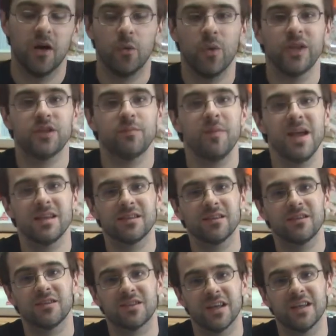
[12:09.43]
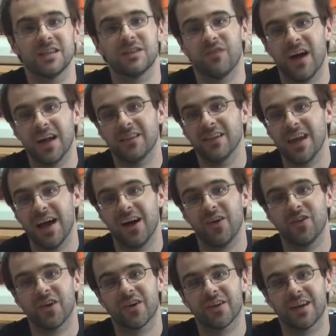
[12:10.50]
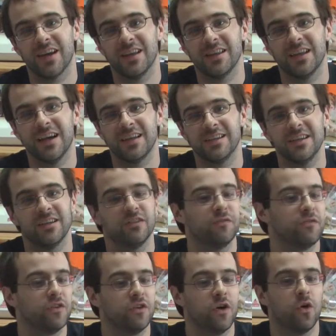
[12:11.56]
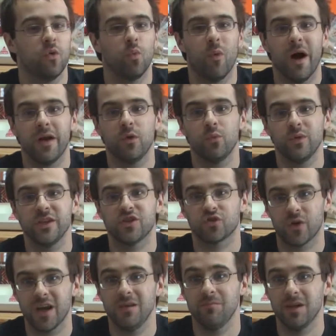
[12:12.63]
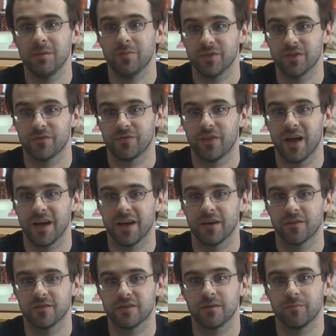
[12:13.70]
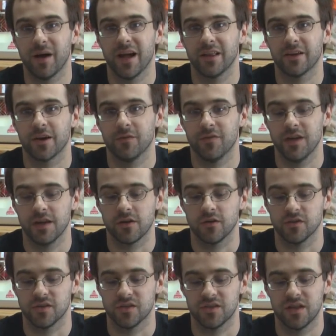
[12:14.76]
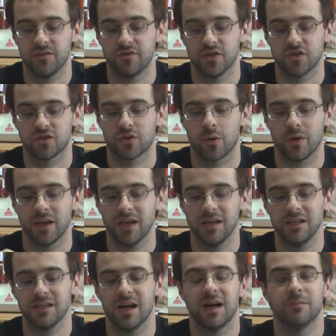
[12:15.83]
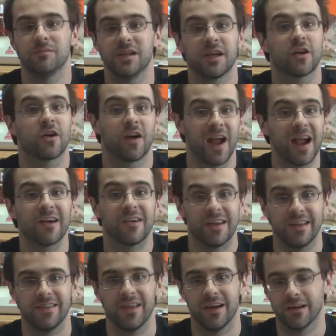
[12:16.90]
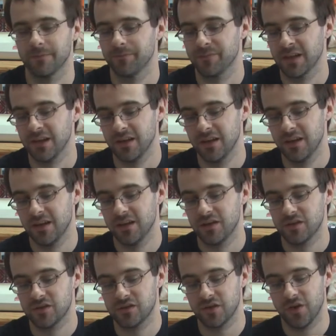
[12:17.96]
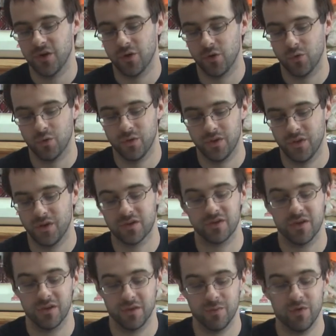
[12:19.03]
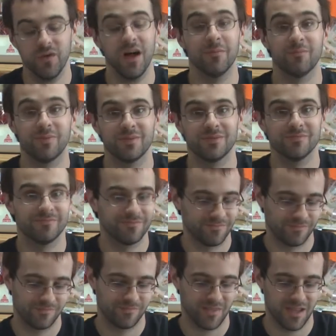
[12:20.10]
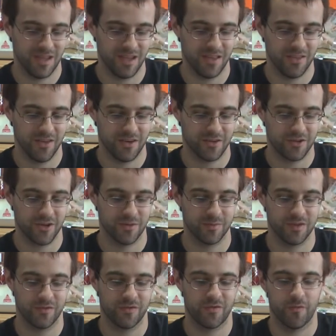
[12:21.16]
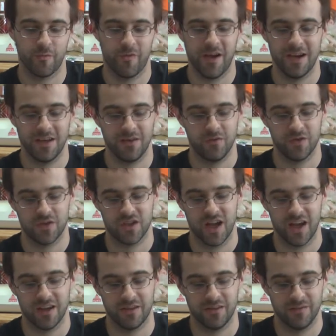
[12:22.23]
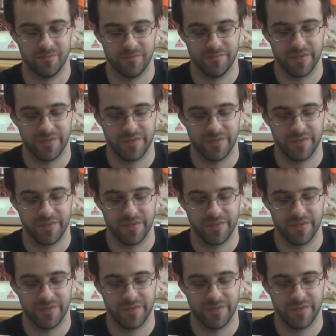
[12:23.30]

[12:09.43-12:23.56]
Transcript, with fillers: Which makes a little sense. Finally, Eldar getting the idea of, you know, why don't we train people to fly our, to pilot our vehicles instead of just throwing any Tom, Dick, or Harry in there. So they're starting to move up in their terms of fight and style.